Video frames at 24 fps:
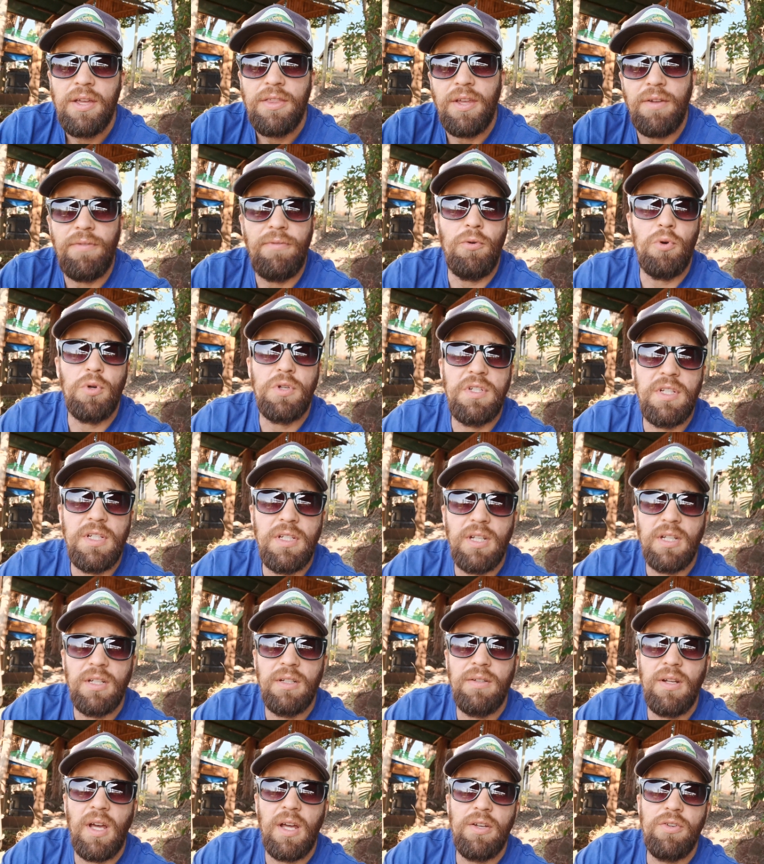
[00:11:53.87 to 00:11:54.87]
They're
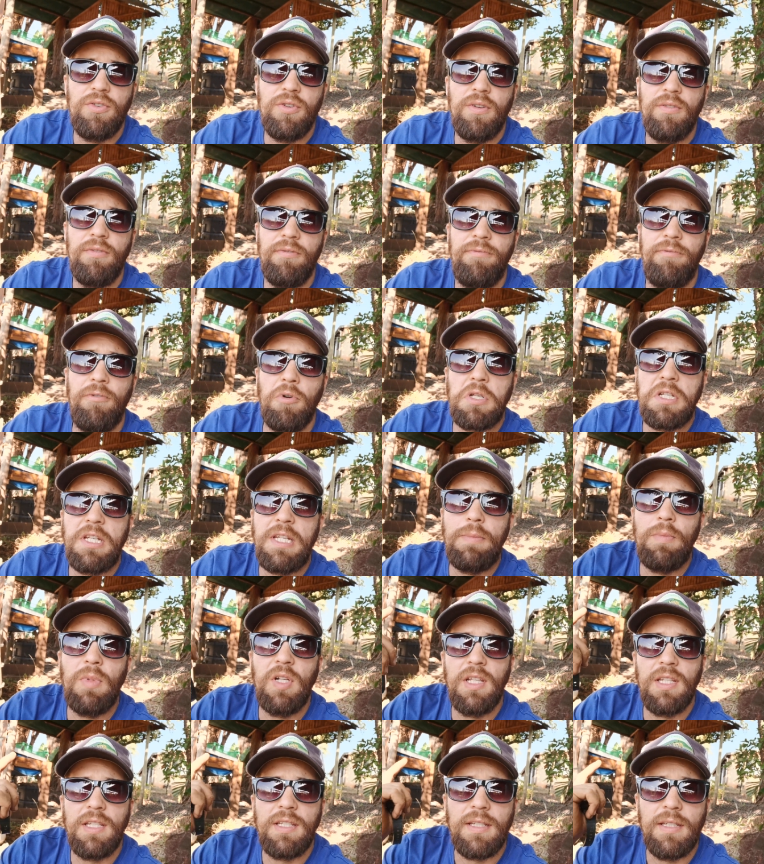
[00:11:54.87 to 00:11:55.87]
1440
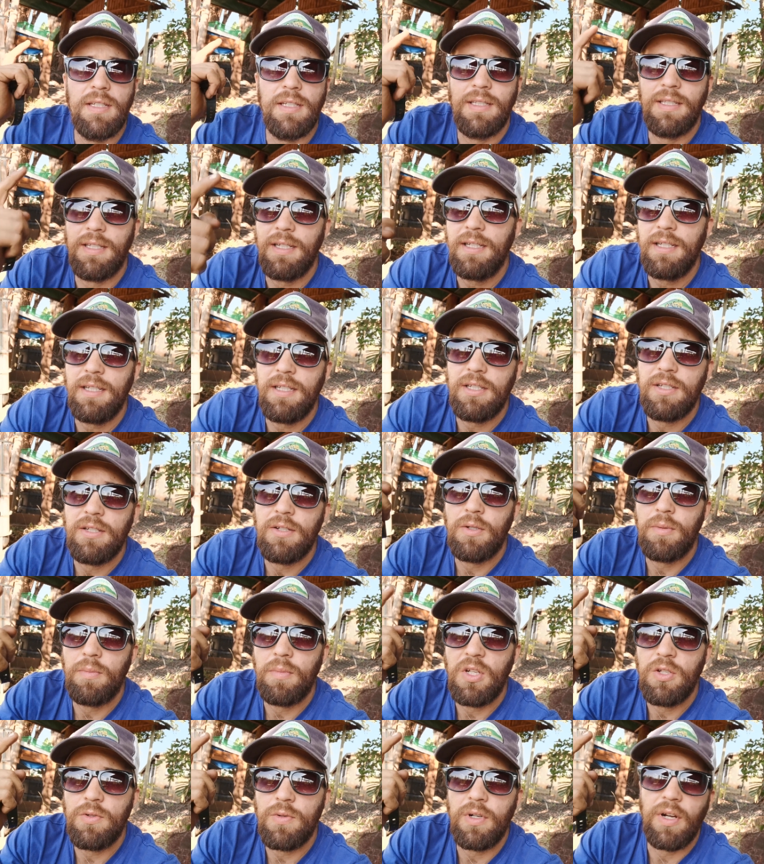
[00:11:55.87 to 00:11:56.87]
minutes in a day, so
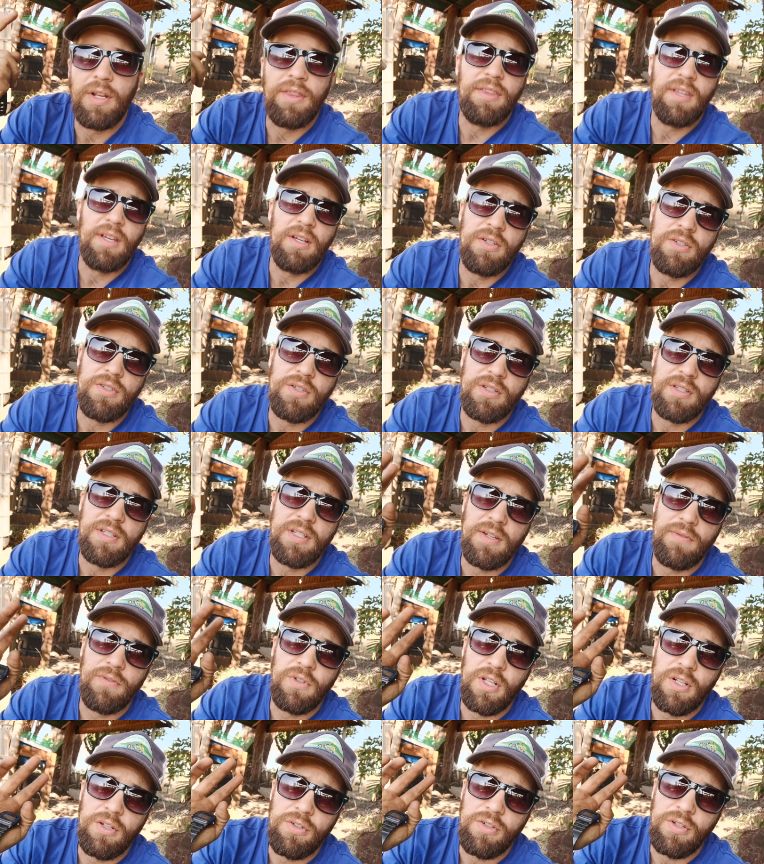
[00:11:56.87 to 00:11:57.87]
it means we've got
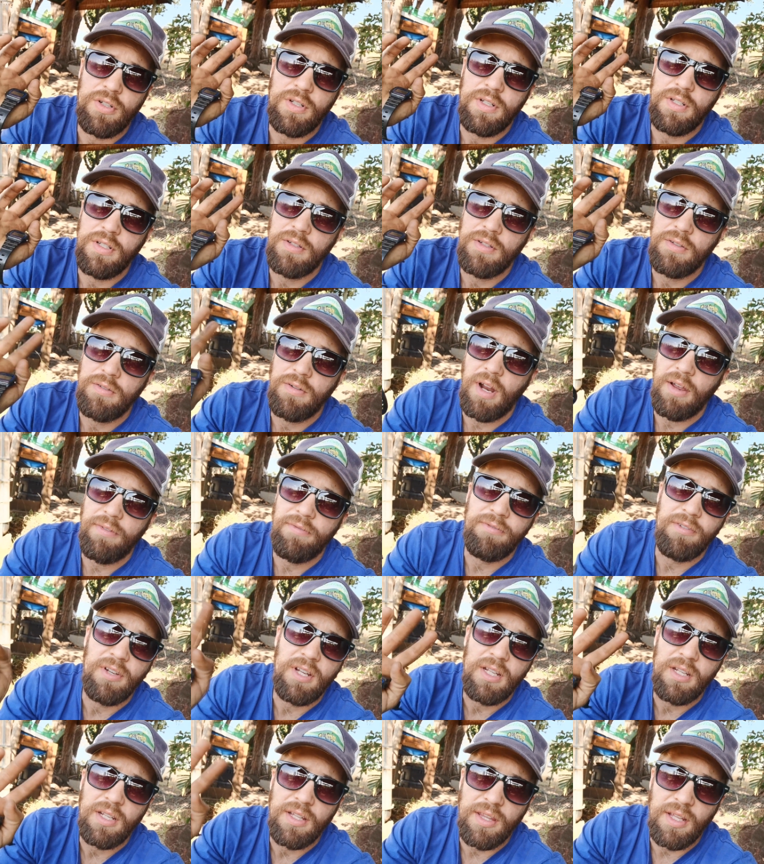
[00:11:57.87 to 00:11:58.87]
1,700 and
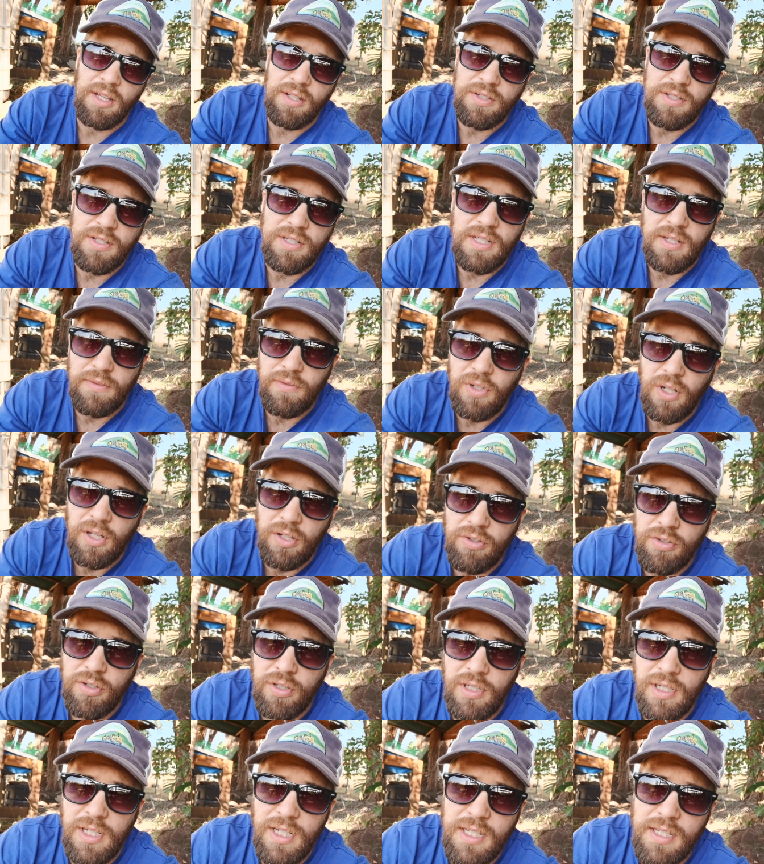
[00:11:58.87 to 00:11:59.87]
roughly
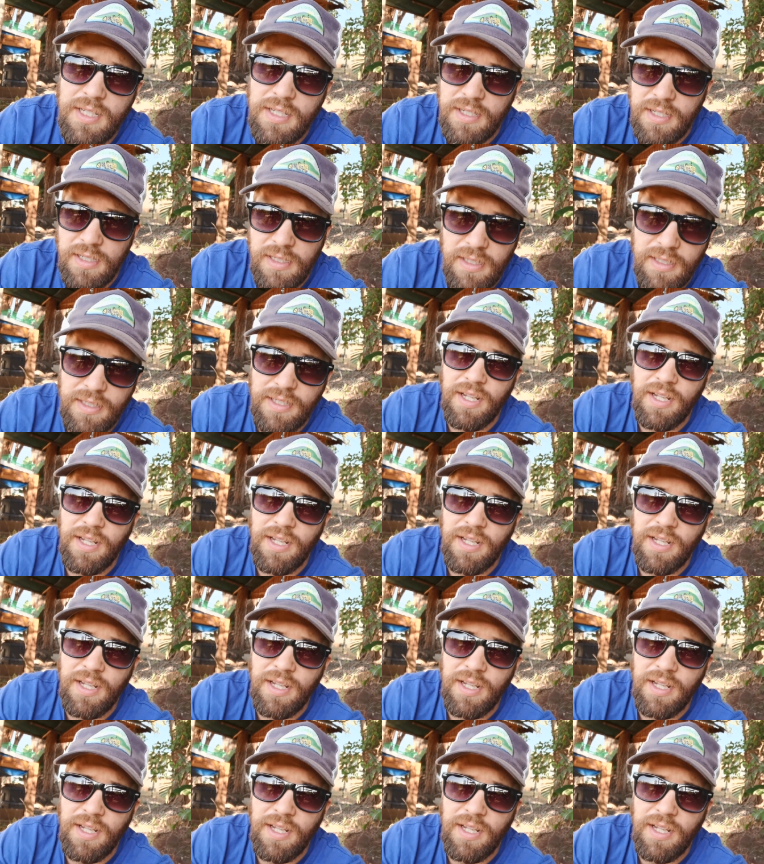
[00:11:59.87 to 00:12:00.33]
1,700 liters in a